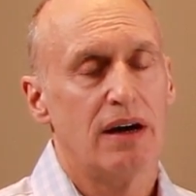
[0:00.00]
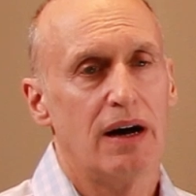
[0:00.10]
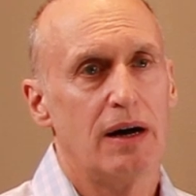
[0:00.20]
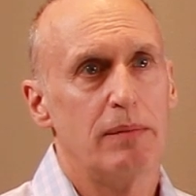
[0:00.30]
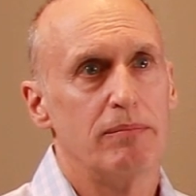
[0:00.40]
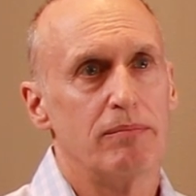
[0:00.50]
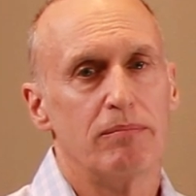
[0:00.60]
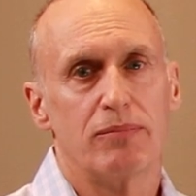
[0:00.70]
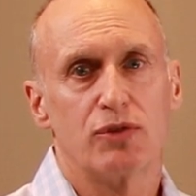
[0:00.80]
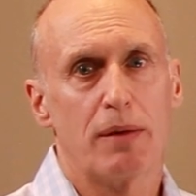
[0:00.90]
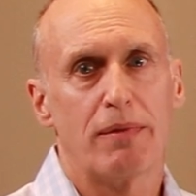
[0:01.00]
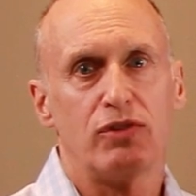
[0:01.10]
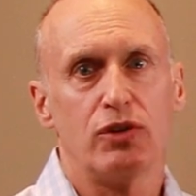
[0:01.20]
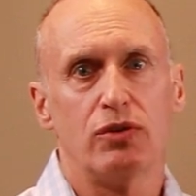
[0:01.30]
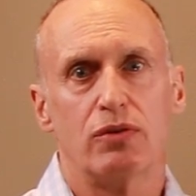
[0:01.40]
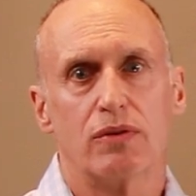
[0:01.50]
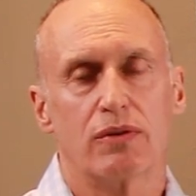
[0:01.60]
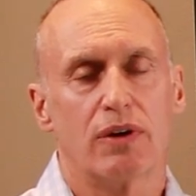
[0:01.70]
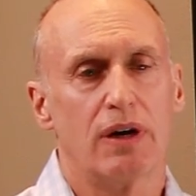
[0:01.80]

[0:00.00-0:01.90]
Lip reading: Some of you